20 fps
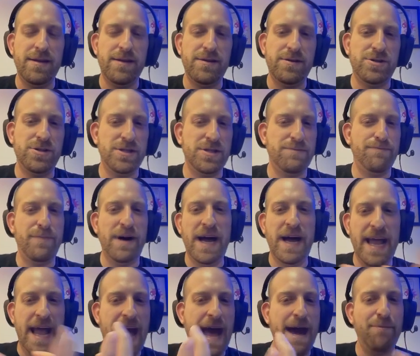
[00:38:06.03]
just
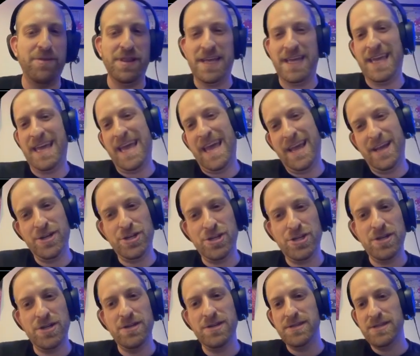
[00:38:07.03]
by
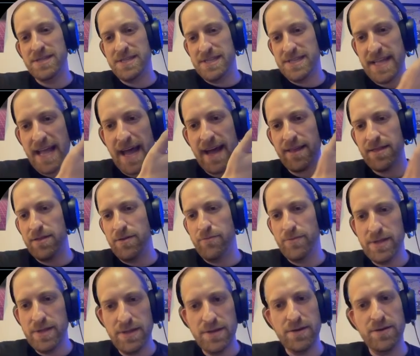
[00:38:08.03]
application stack the
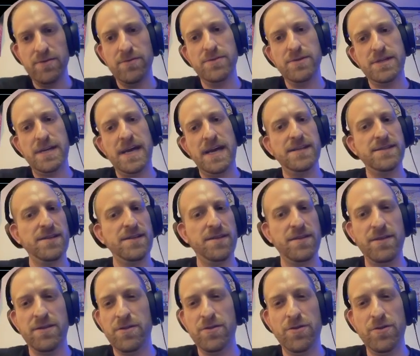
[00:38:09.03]
windows. It has
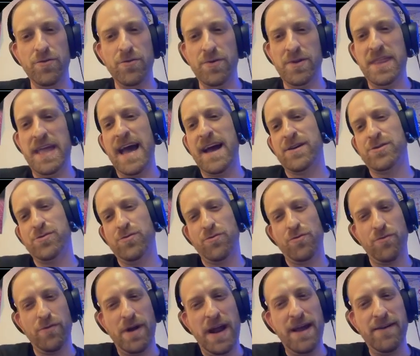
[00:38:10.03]
nothing to do with the actual
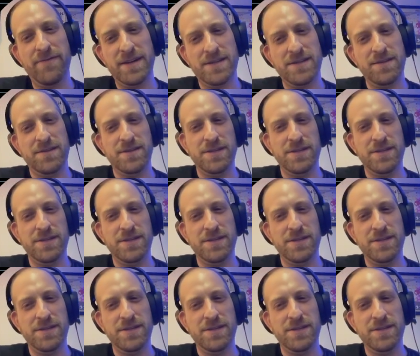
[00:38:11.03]
graphics on the